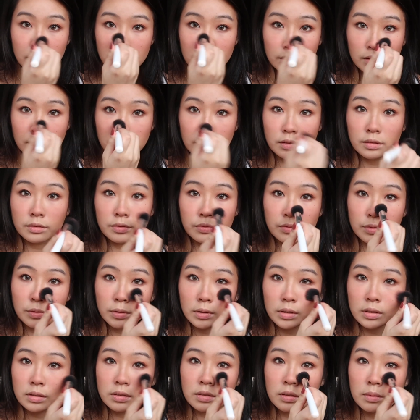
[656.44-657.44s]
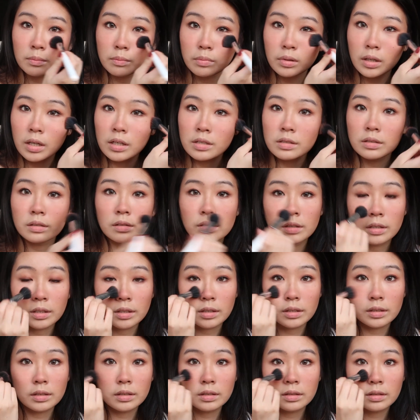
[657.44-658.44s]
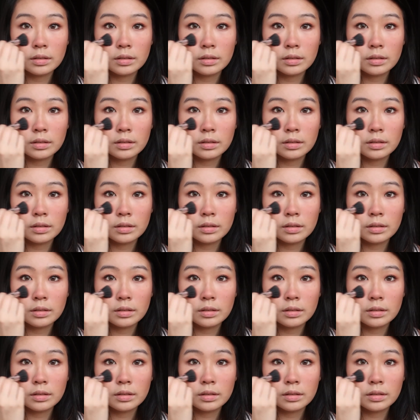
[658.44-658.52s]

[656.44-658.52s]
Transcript: Just gonna focus the blush on here.